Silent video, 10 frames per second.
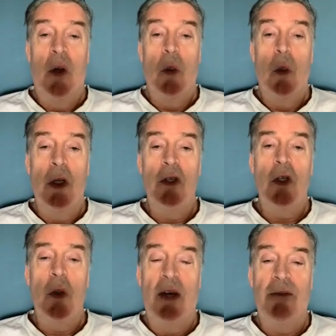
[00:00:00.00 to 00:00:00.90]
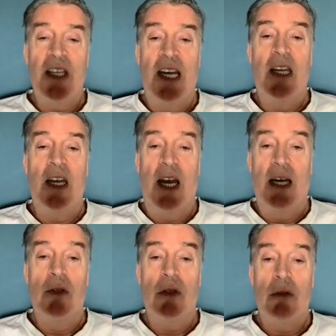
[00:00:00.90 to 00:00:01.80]
would you have taken
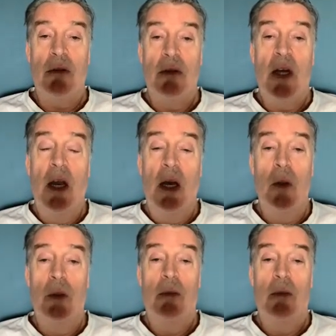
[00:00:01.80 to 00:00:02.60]
out a loan?